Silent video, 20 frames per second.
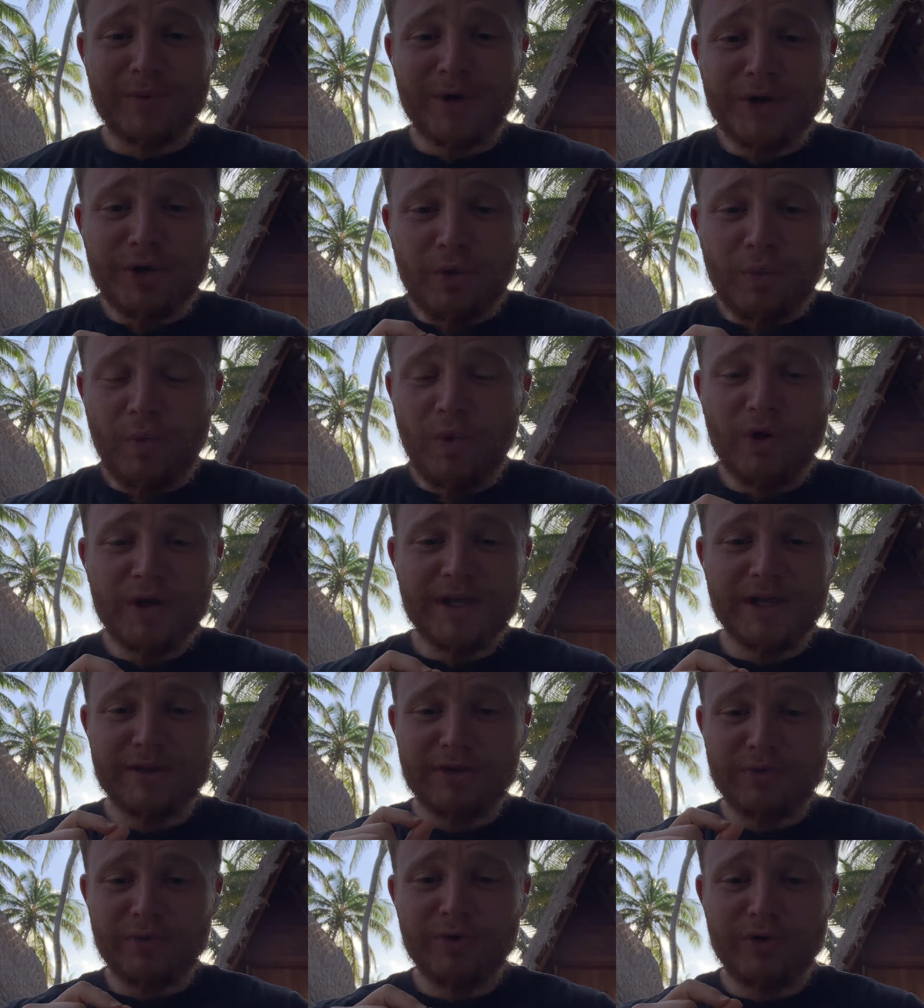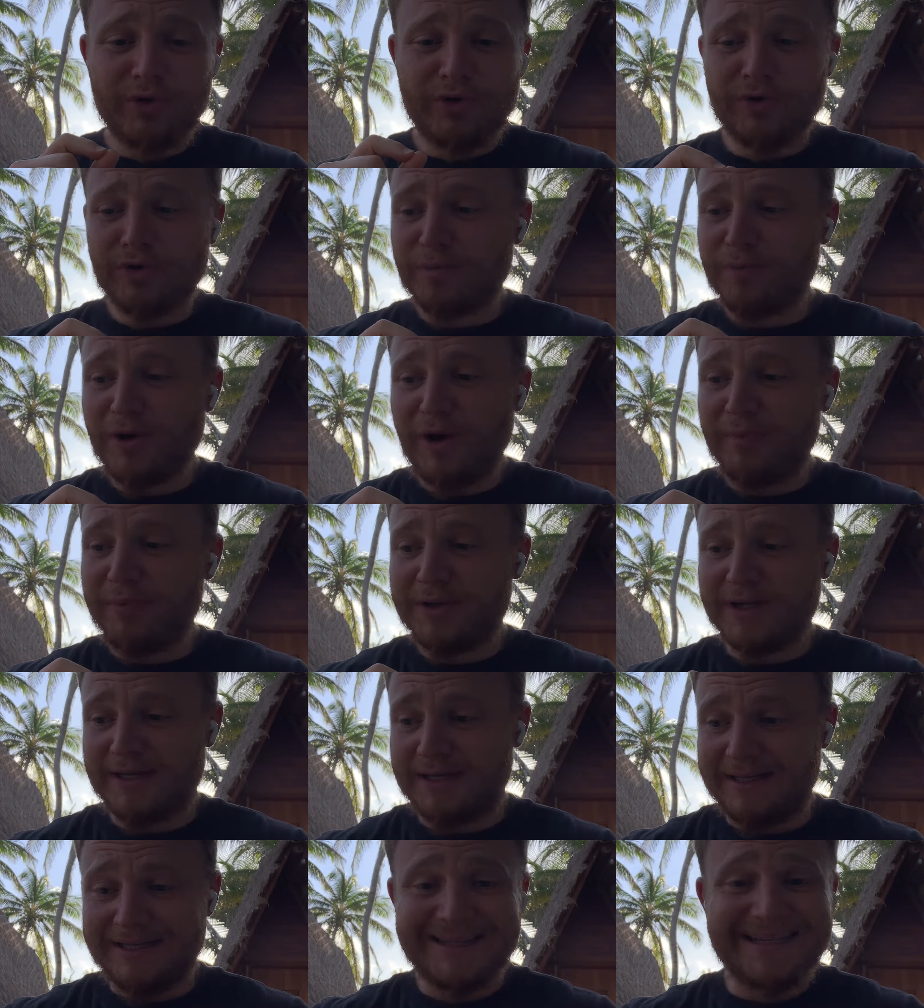When you're walking through your
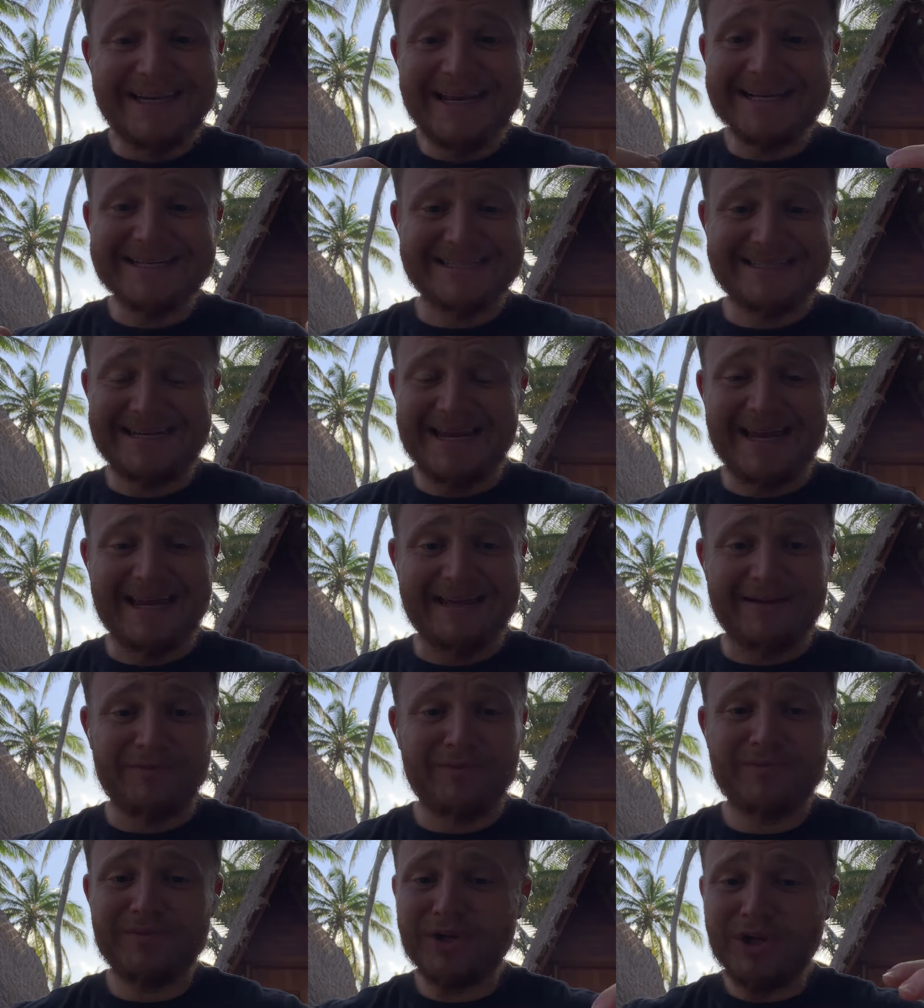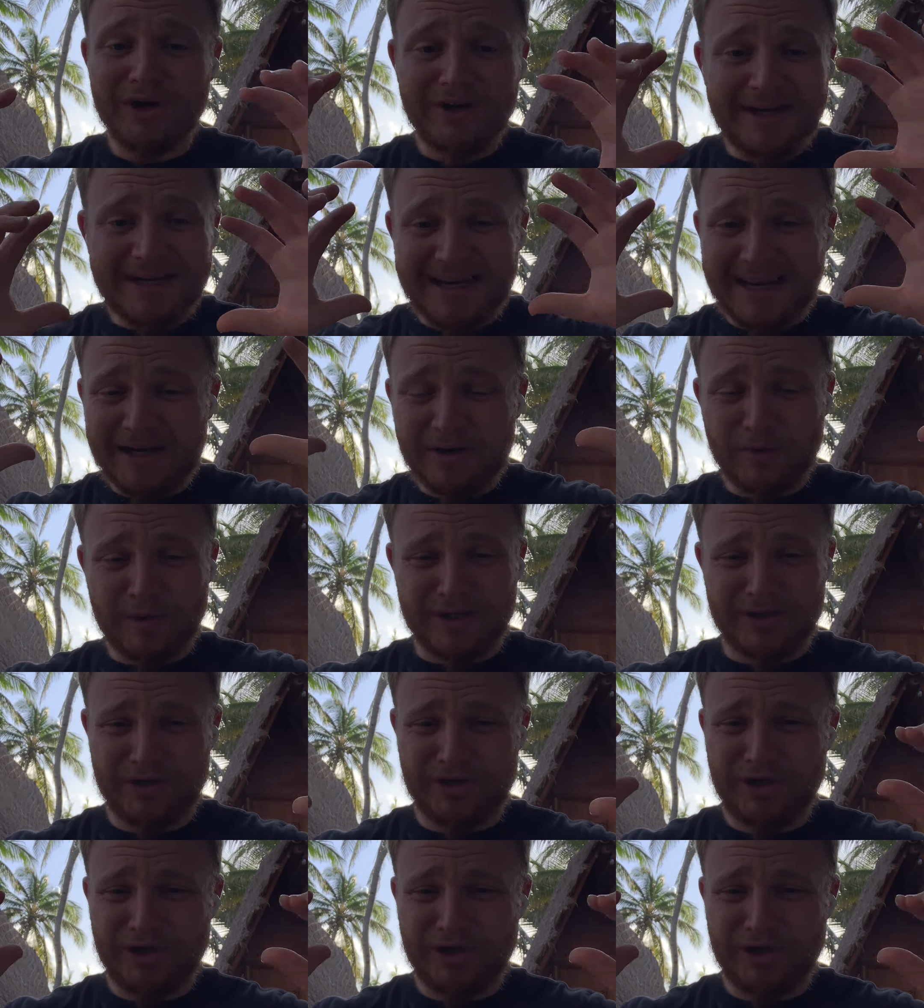property the next day, you don't need anyone.